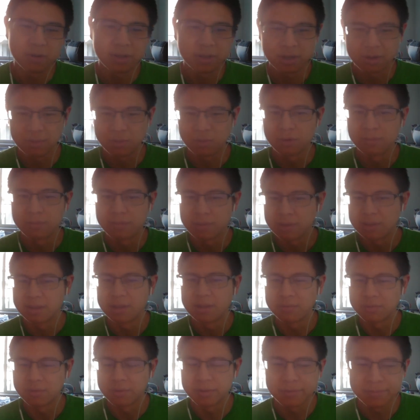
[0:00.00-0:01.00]
like a more
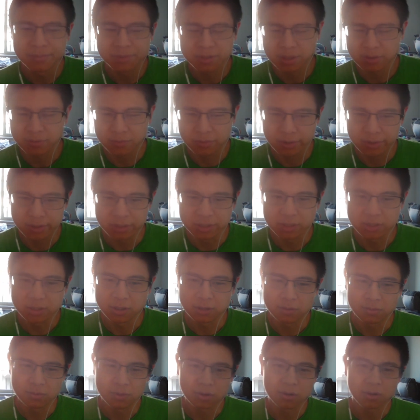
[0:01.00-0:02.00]
mid-level software
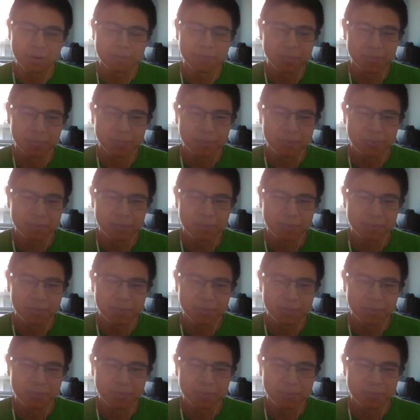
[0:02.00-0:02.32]
engineer role.